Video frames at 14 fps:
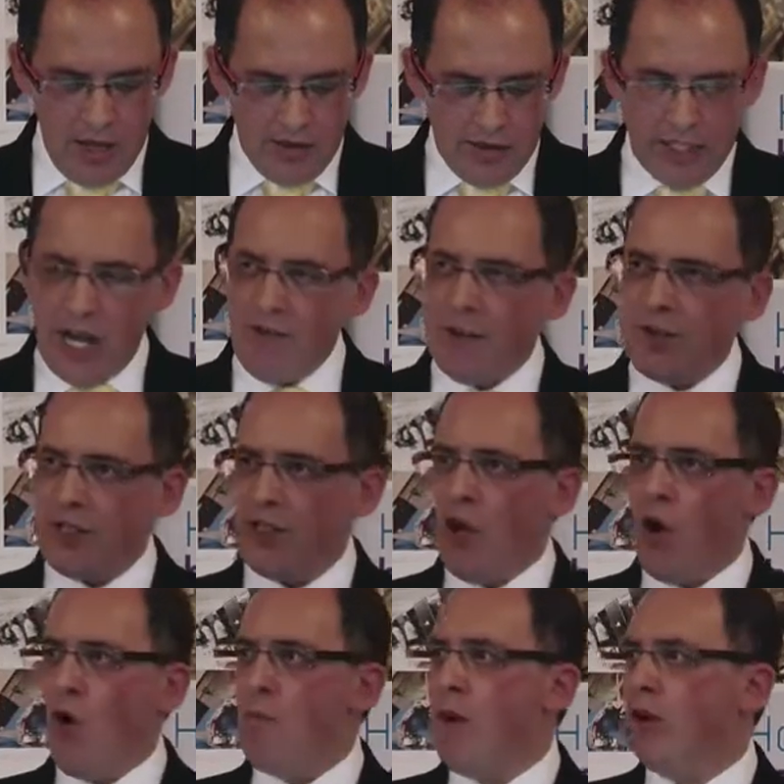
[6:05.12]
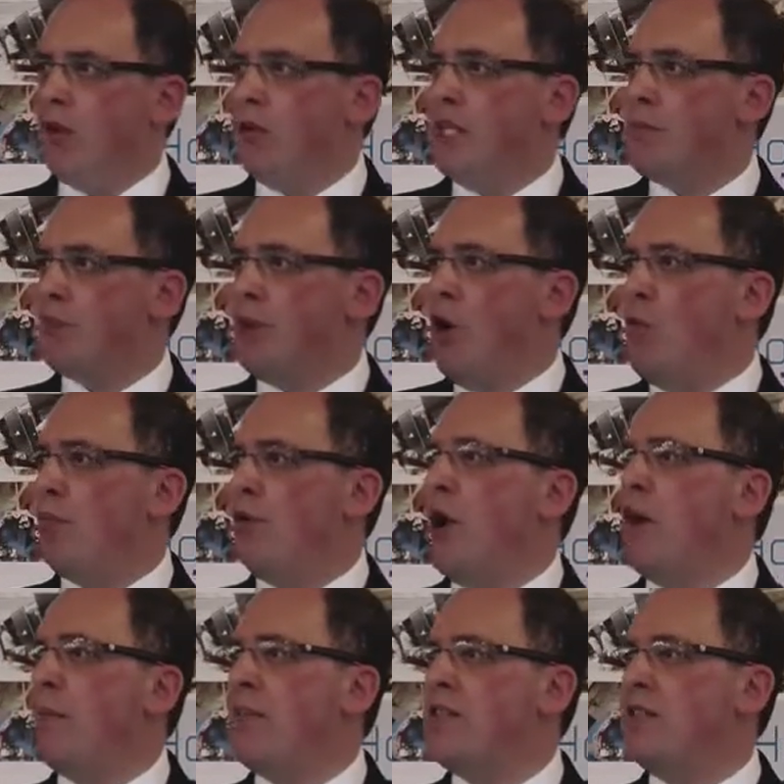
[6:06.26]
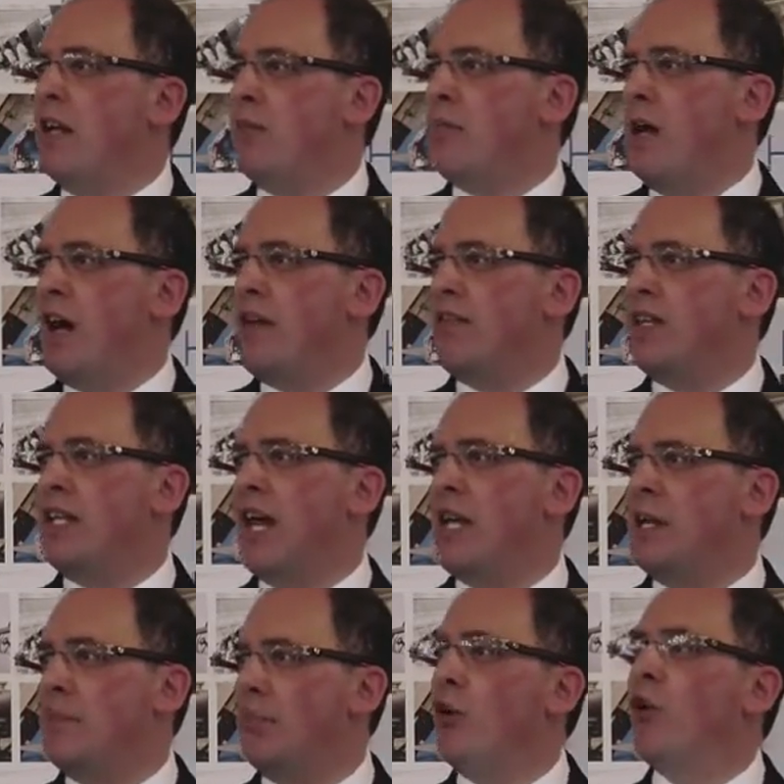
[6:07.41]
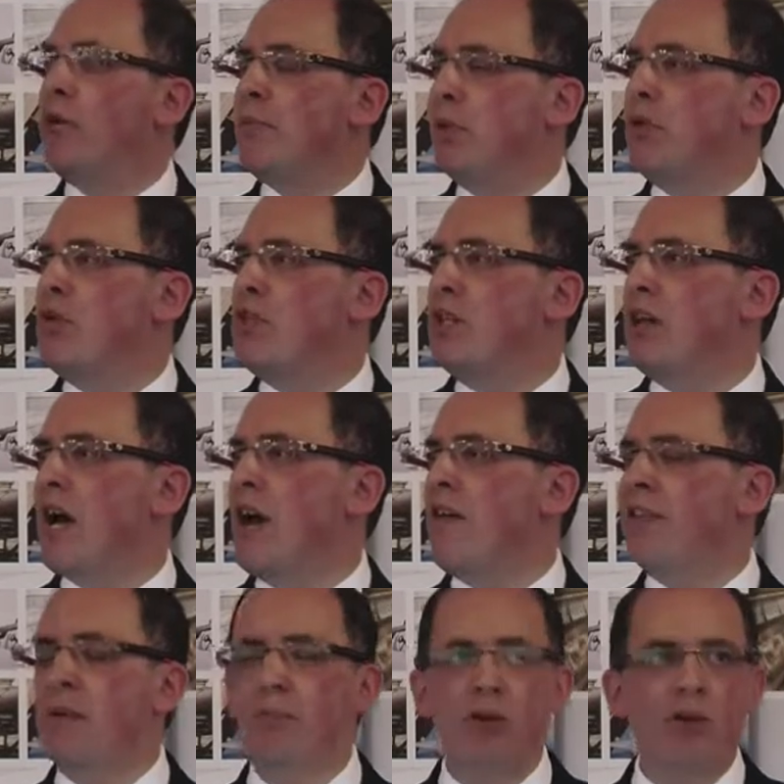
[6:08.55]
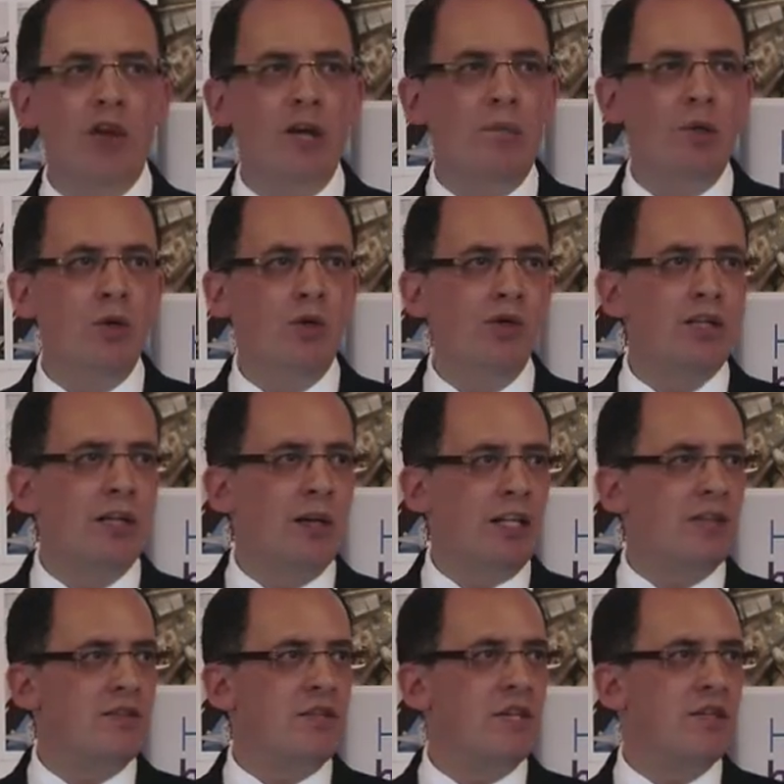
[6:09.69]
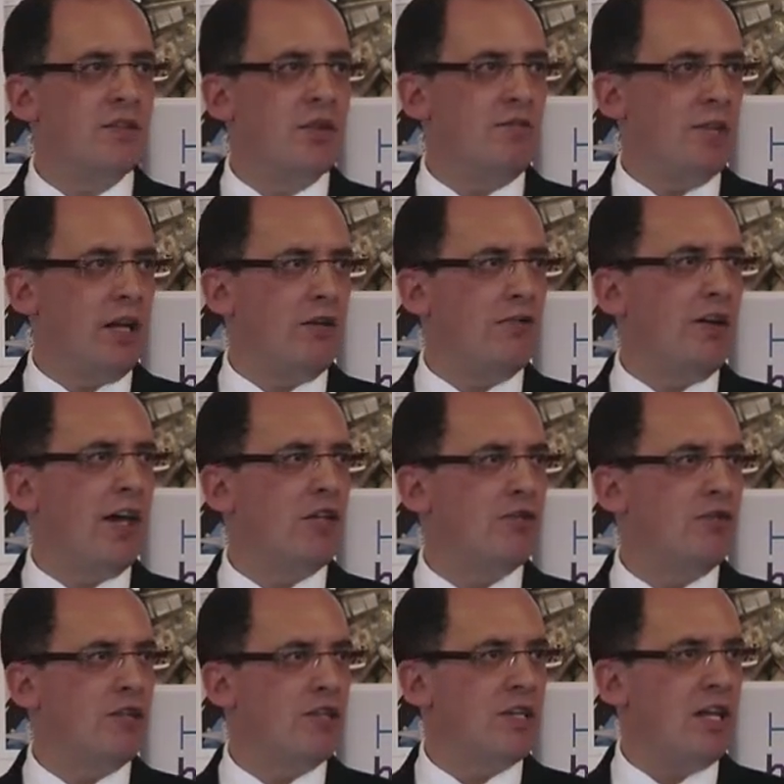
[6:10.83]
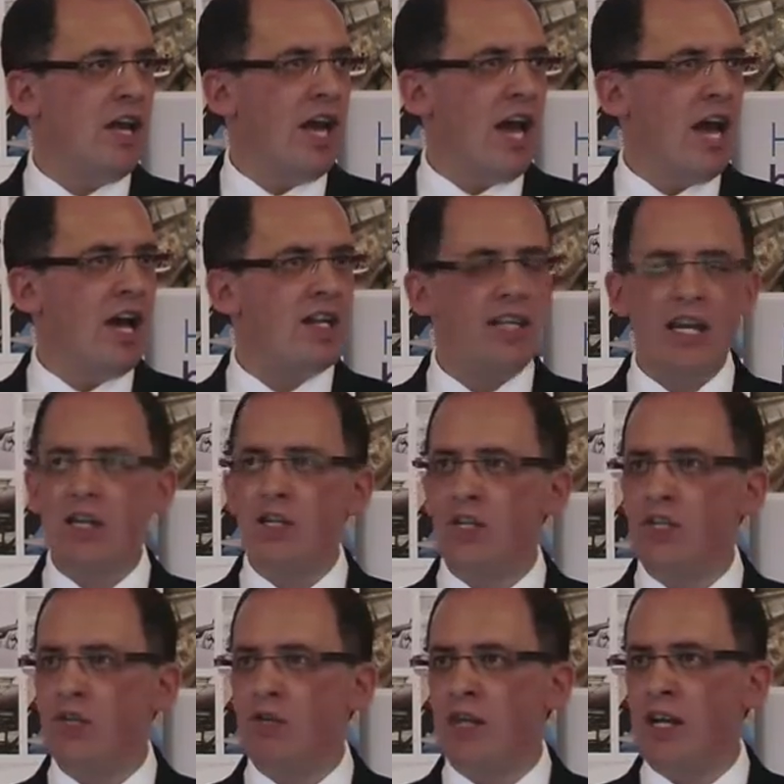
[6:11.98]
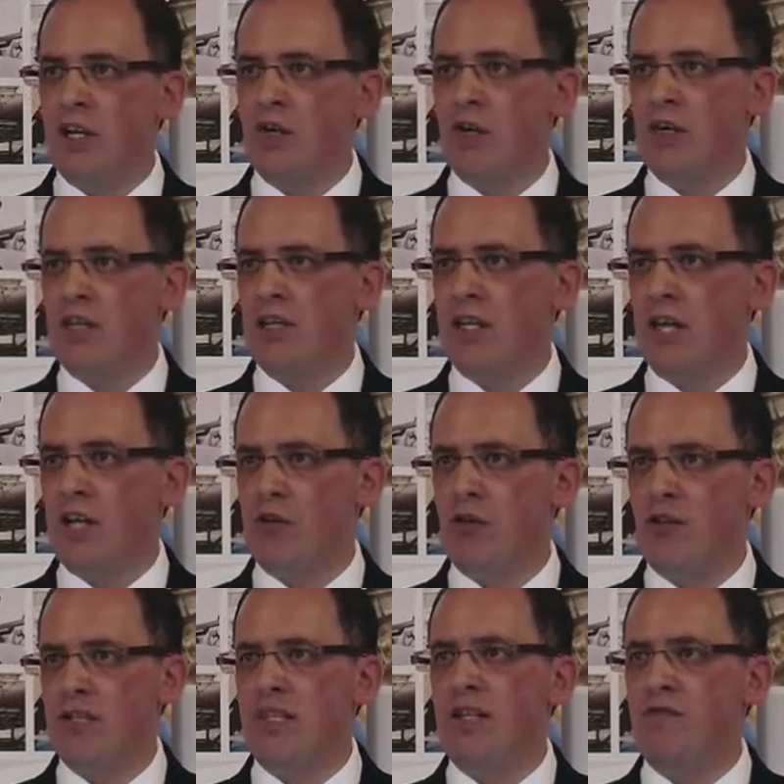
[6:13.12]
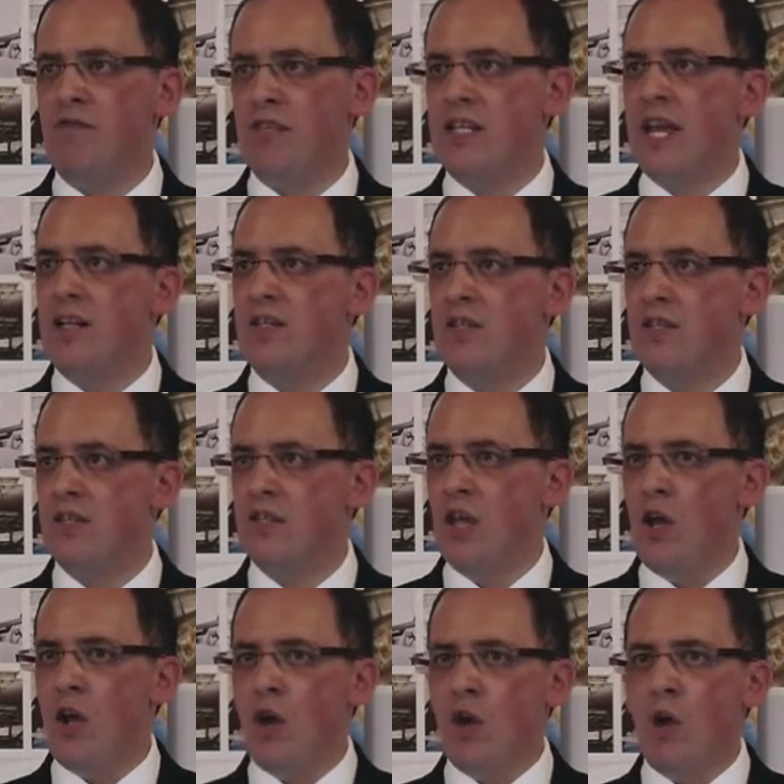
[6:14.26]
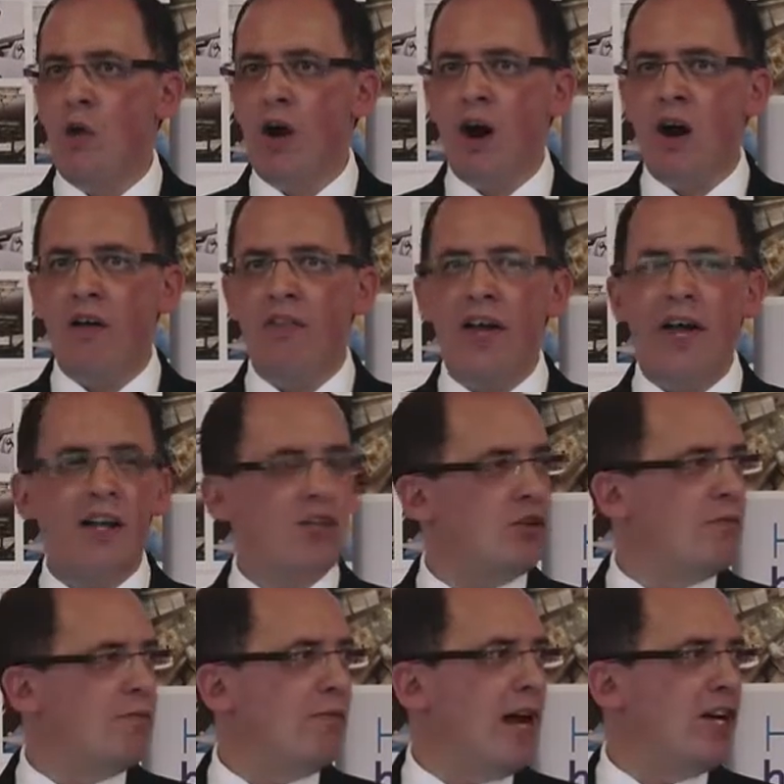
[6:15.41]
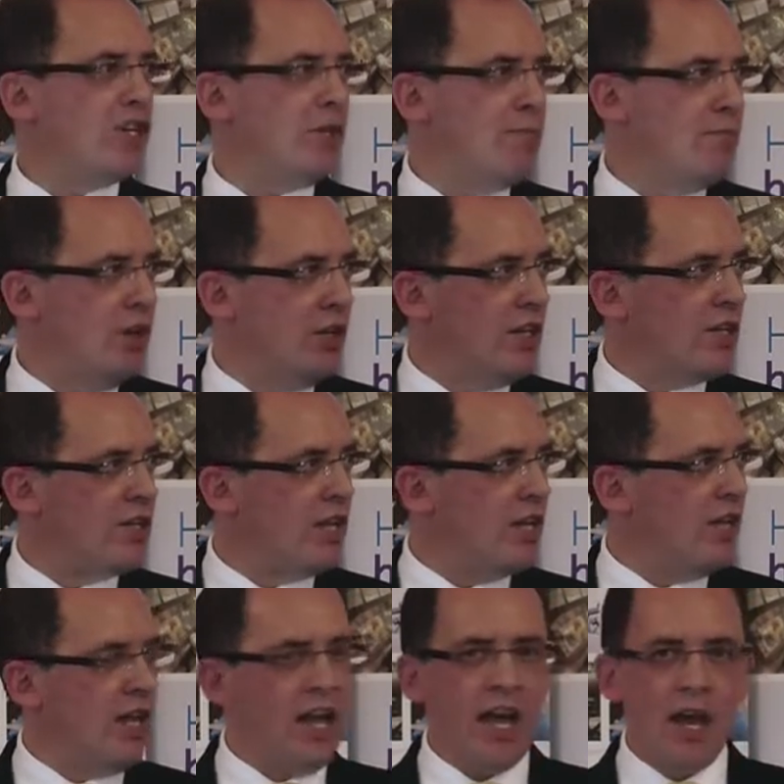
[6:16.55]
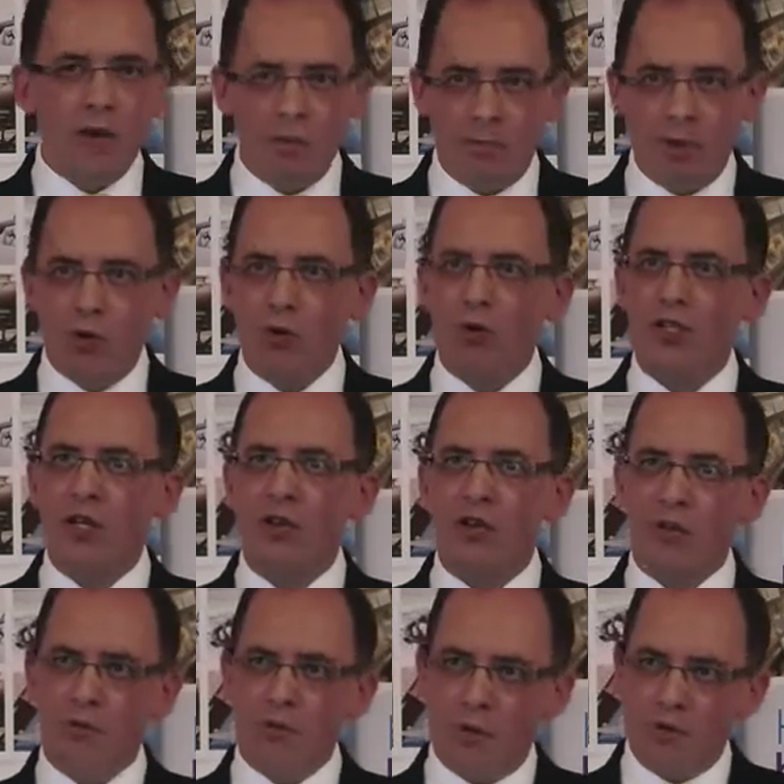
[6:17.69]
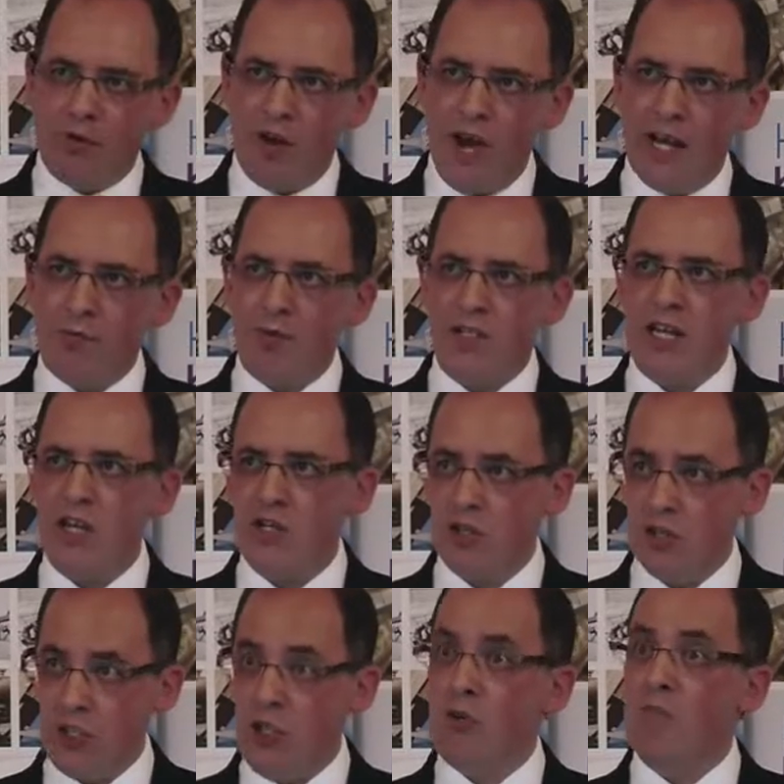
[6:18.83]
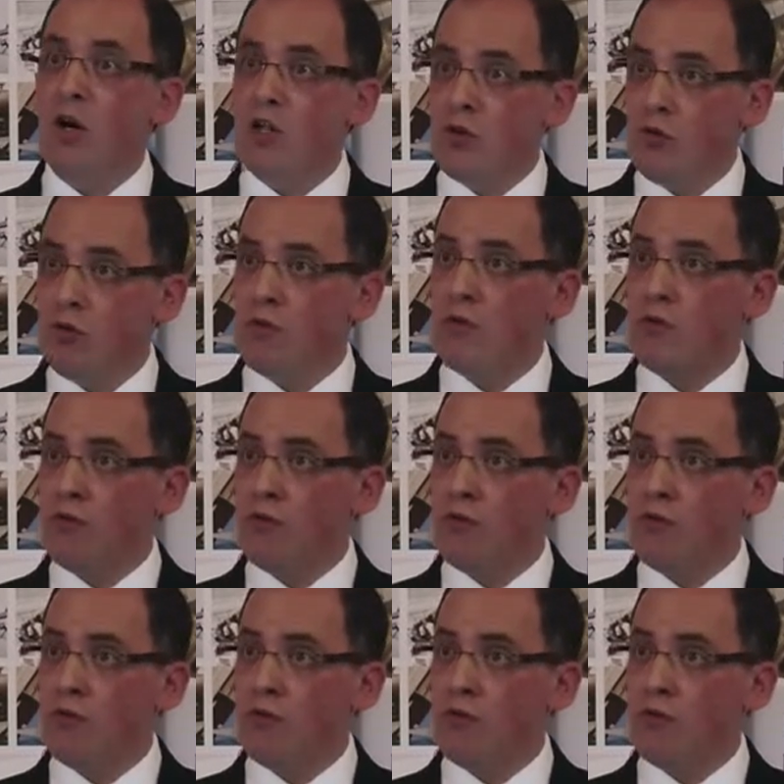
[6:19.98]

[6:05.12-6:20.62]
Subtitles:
The governance of this whole program is done by an employer board, and the employer board consists of manufacturers and industry across the different sectors who are there to actually monitor, but also to provide potential new modules,